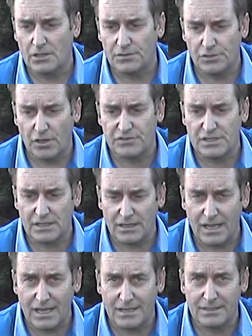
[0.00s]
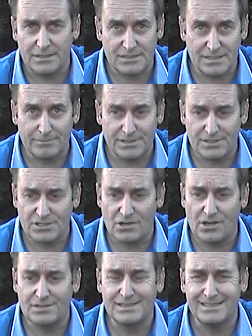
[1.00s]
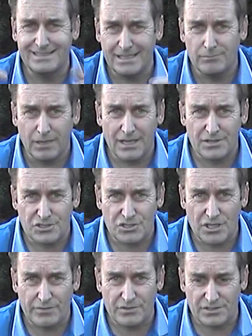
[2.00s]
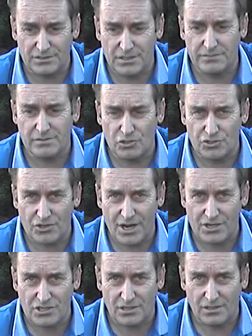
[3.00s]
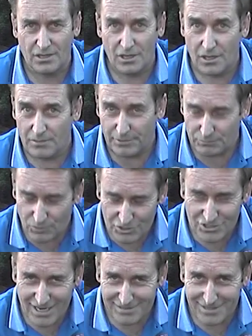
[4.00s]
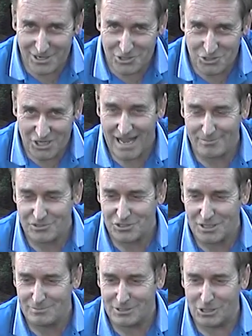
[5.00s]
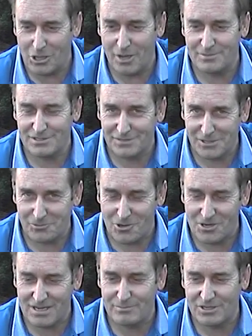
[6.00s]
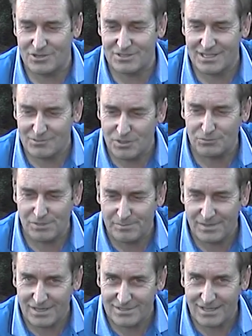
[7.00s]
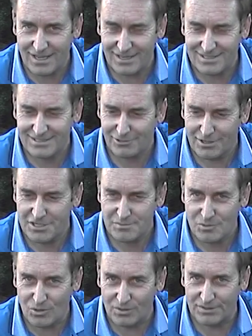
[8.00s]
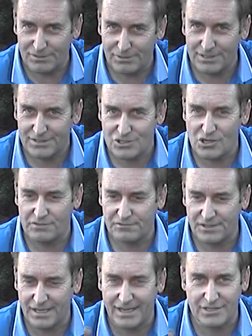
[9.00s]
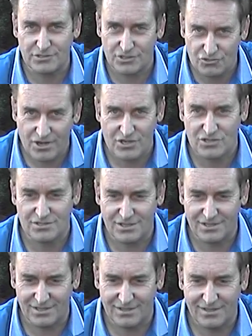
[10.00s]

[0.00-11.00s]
The offset lug is simply designed to dig below the surface and give you more traction. But watch out in those sharp, steep climbs if they're rocky, because they will rip those lugs. They're only small. They're really designed for the extra traction you need.